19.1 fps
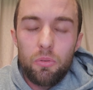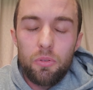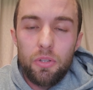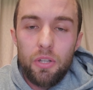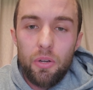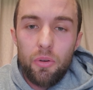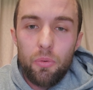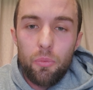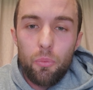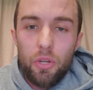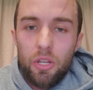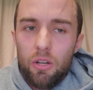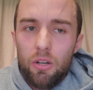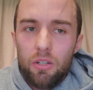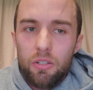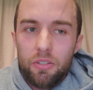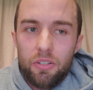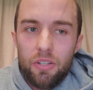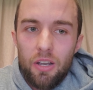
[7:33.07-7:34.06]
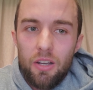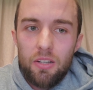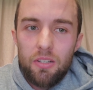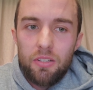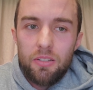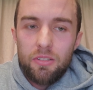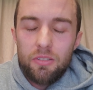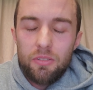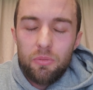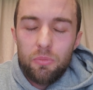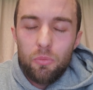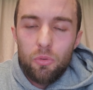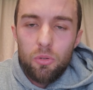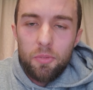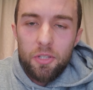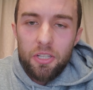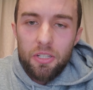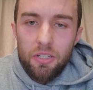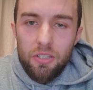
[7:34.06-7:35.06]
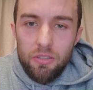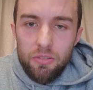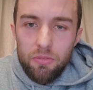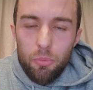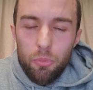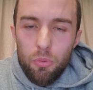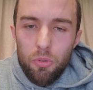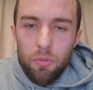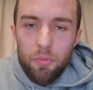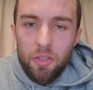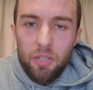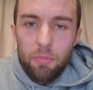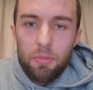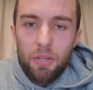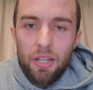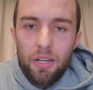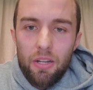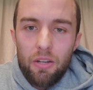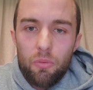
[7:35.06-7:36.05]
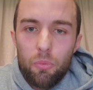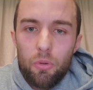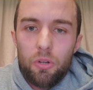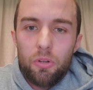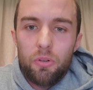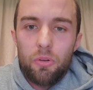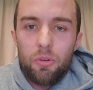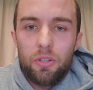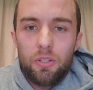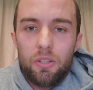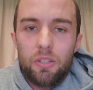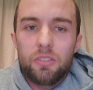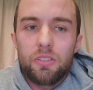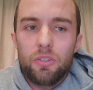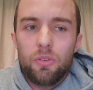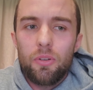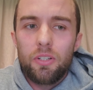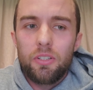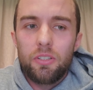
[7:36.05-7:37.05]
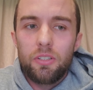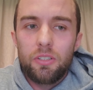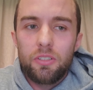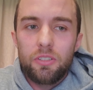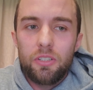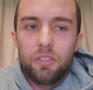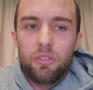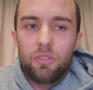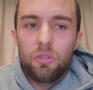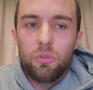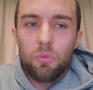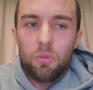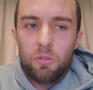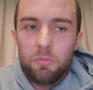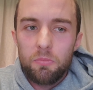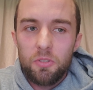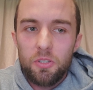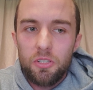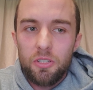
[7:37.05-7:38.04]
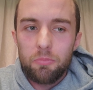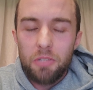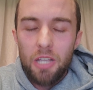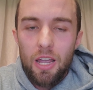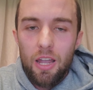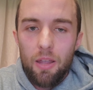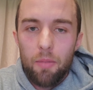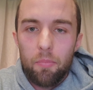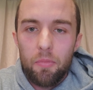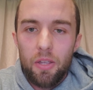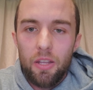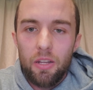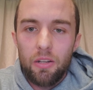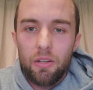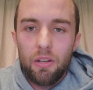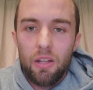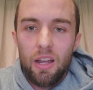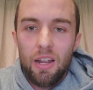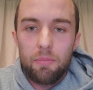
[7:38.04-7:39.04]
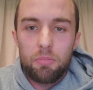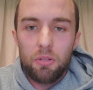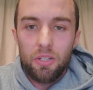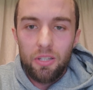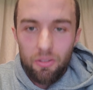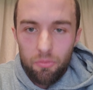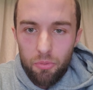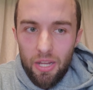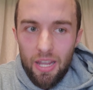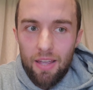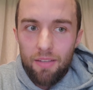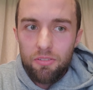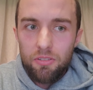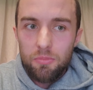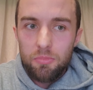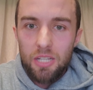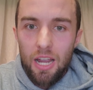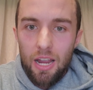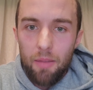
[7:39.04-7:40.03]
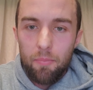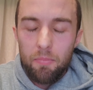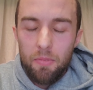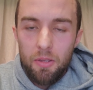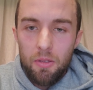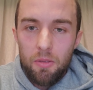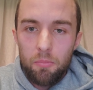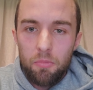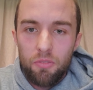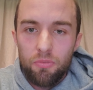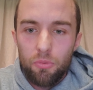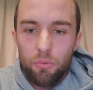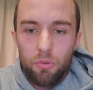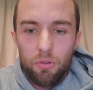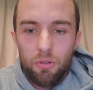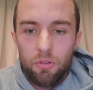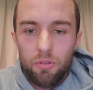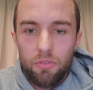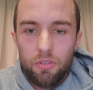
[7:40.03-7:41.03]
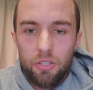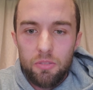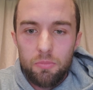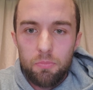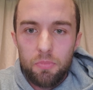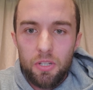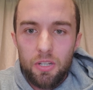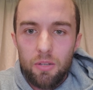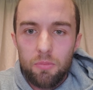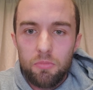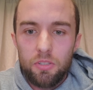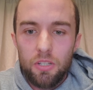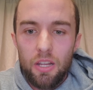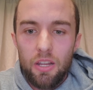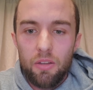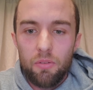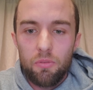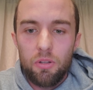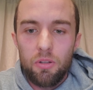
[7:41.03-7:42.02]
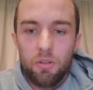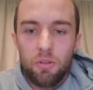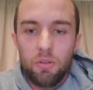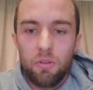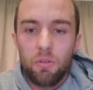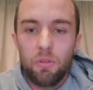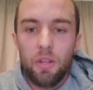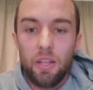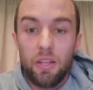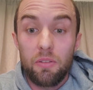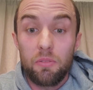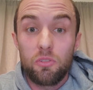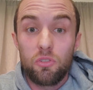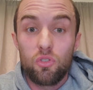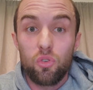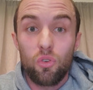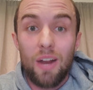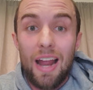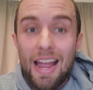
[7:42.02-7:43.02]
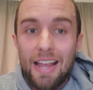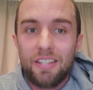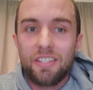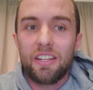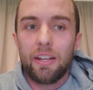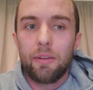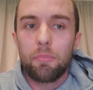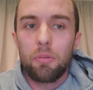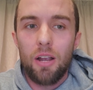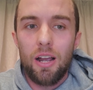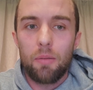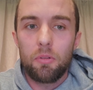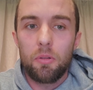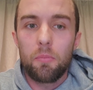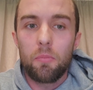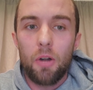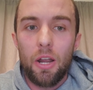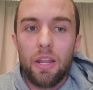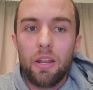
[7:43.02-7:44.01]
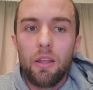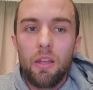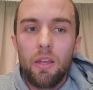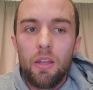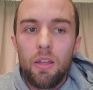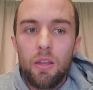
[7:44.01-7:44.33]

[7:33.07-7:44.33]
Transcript: Now we aren't done warming the warming the planet. We're going it's going to continue to warm for some time, and I believe we have some time before this becomes a a drastic problem, right?